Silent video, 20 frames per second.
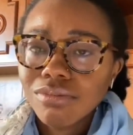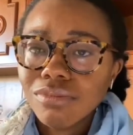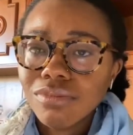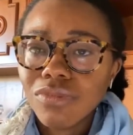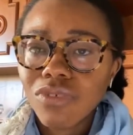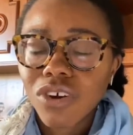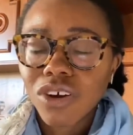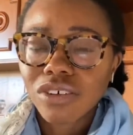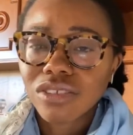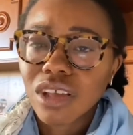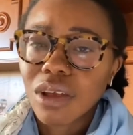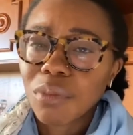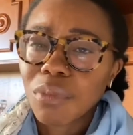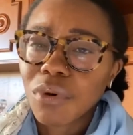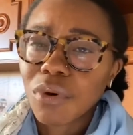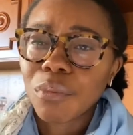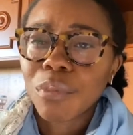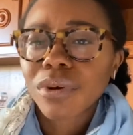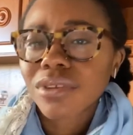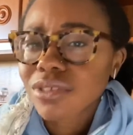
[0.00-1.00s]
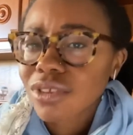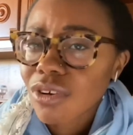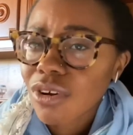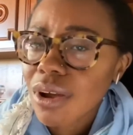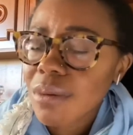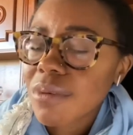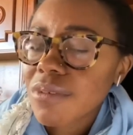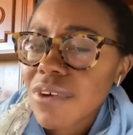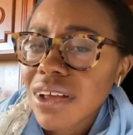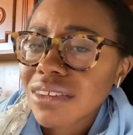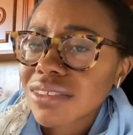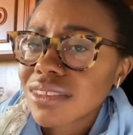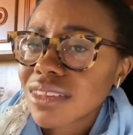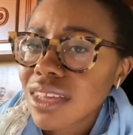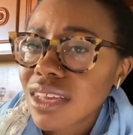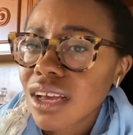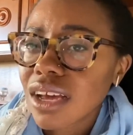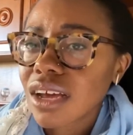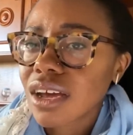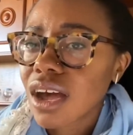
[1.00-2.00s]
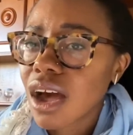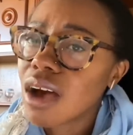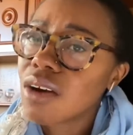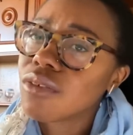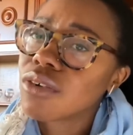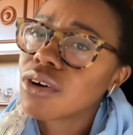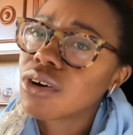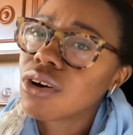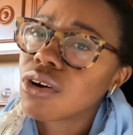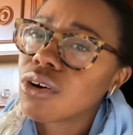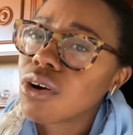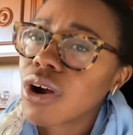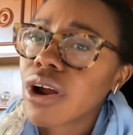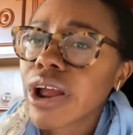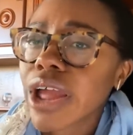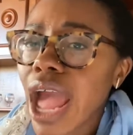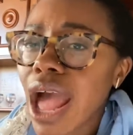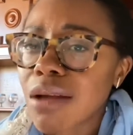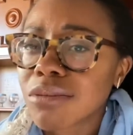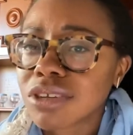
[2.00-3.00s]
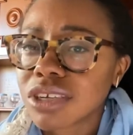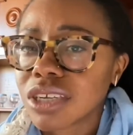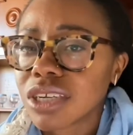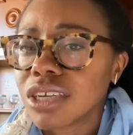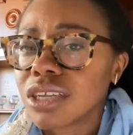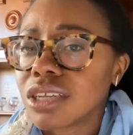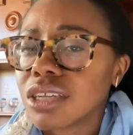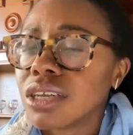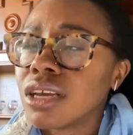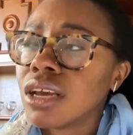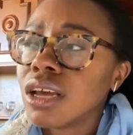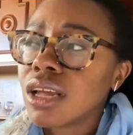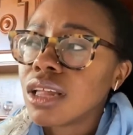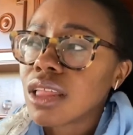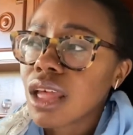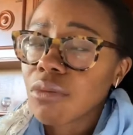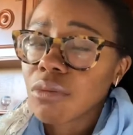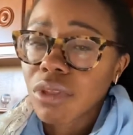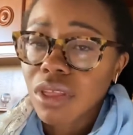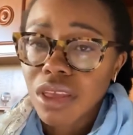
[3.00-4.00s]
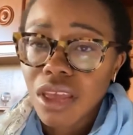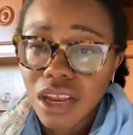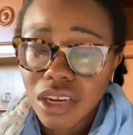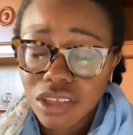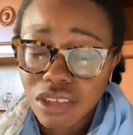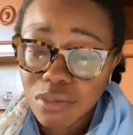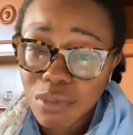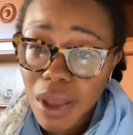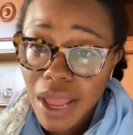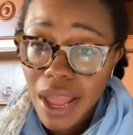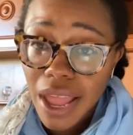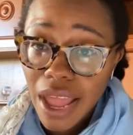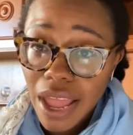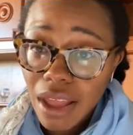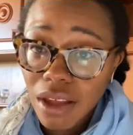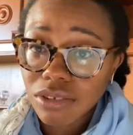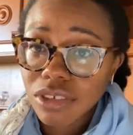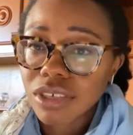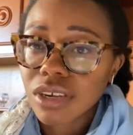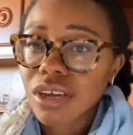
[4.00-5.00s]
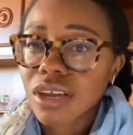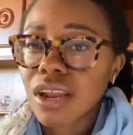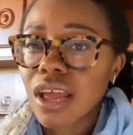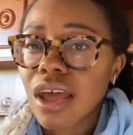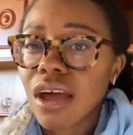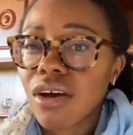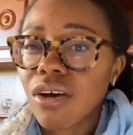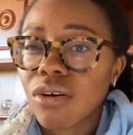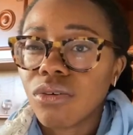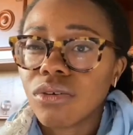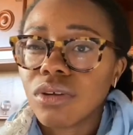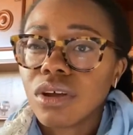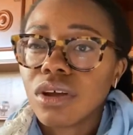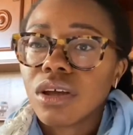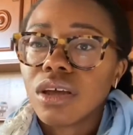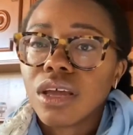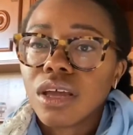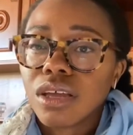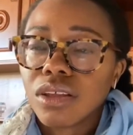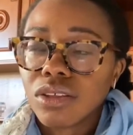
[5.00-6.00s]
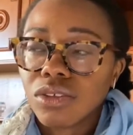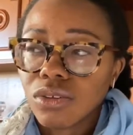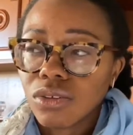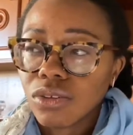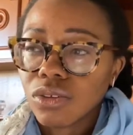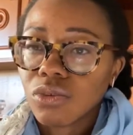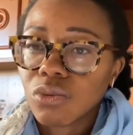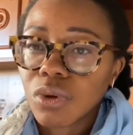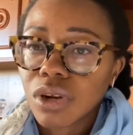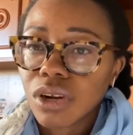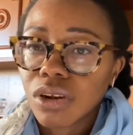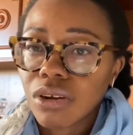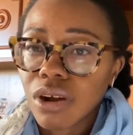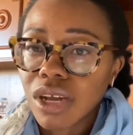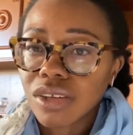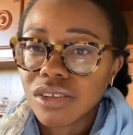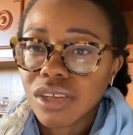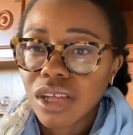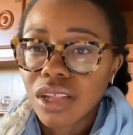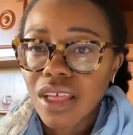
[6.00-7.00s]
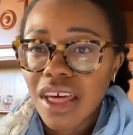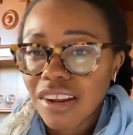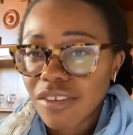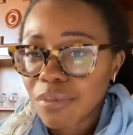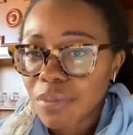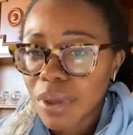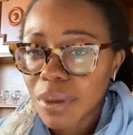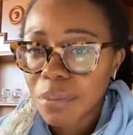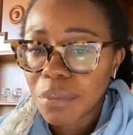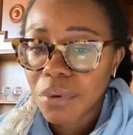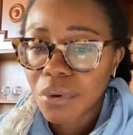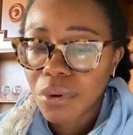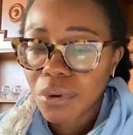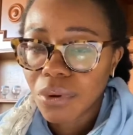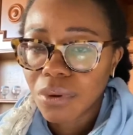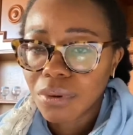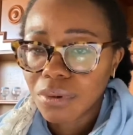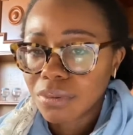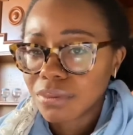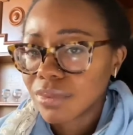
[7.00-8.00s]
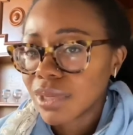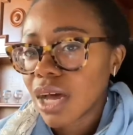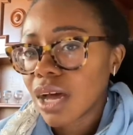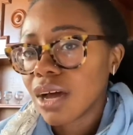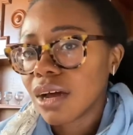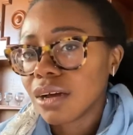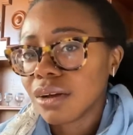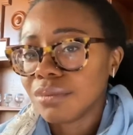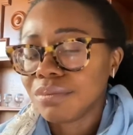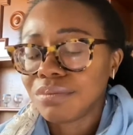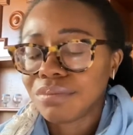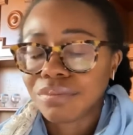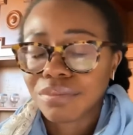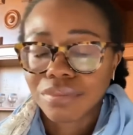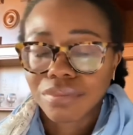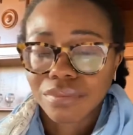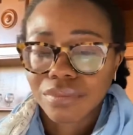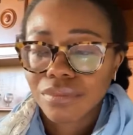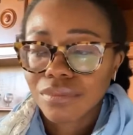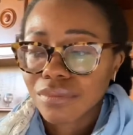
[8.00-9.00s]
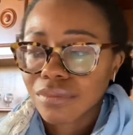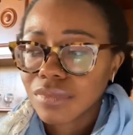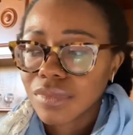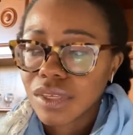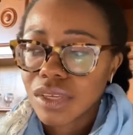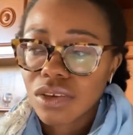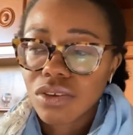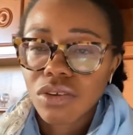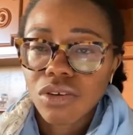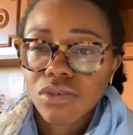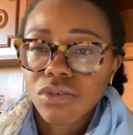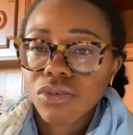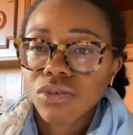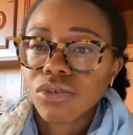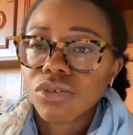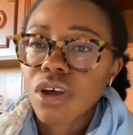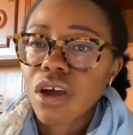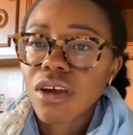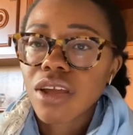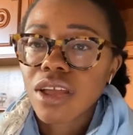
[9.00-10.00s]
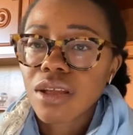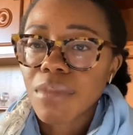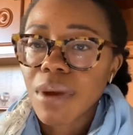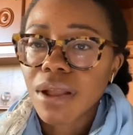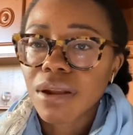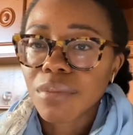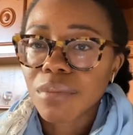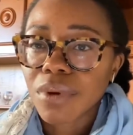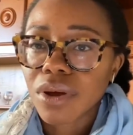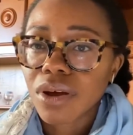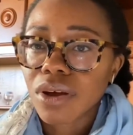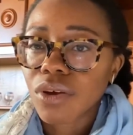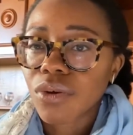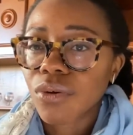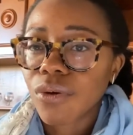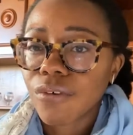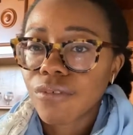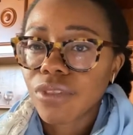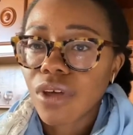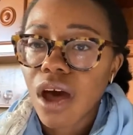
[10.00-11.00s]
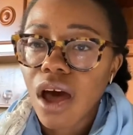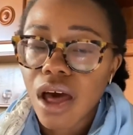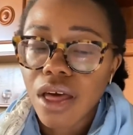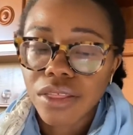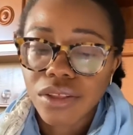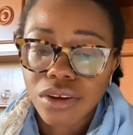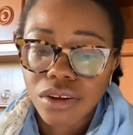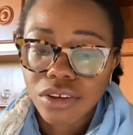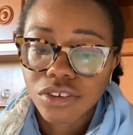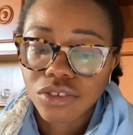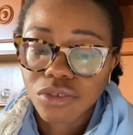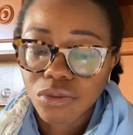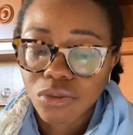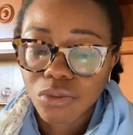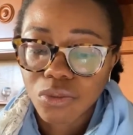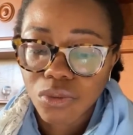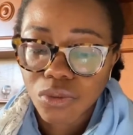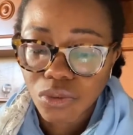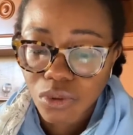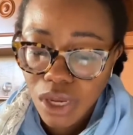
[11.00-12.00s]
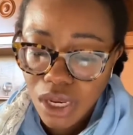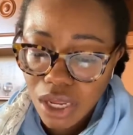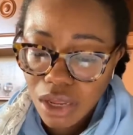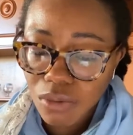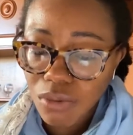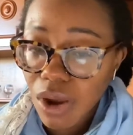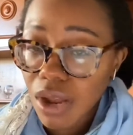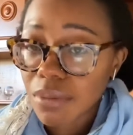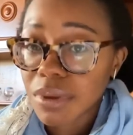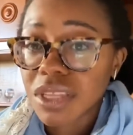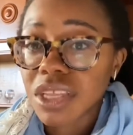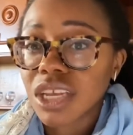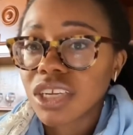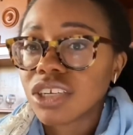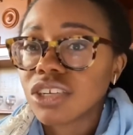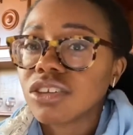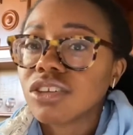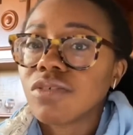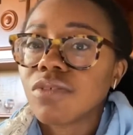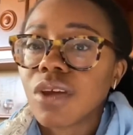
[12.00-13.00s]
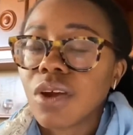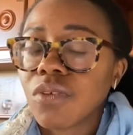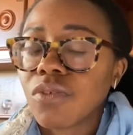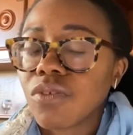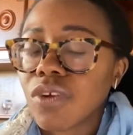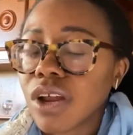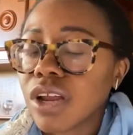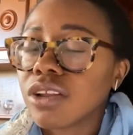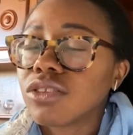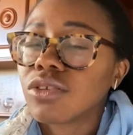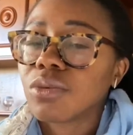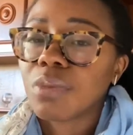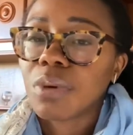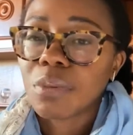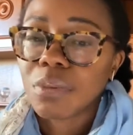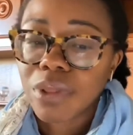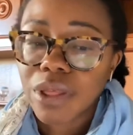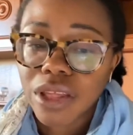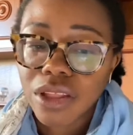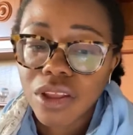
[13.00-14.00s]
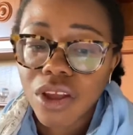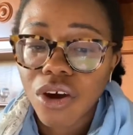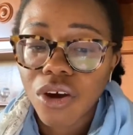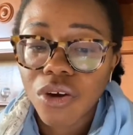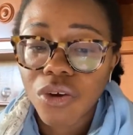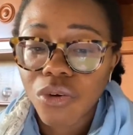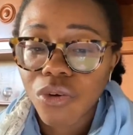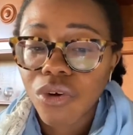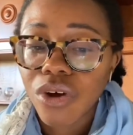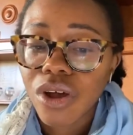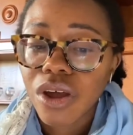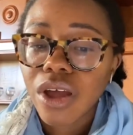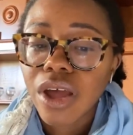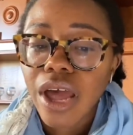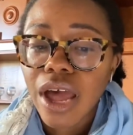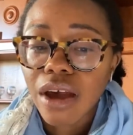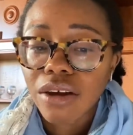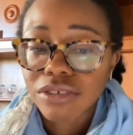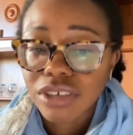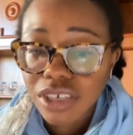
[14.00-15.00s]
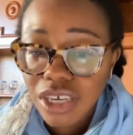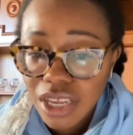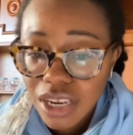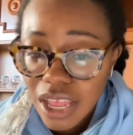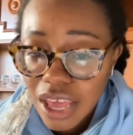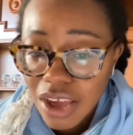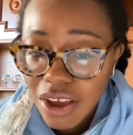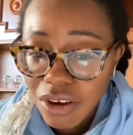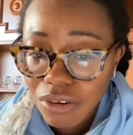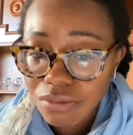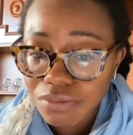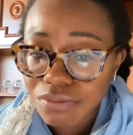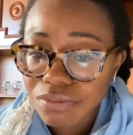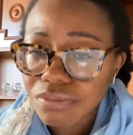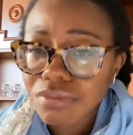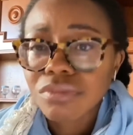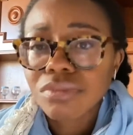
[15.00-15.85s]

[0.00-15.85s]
For example, Bookstagram, if I see a cover or a caption that really catches my eye, I'll check it out. Twitter, I see a lot of people, talking about a book, or if the author is tweeting recommendations of their friends or people they know, I'll check it out.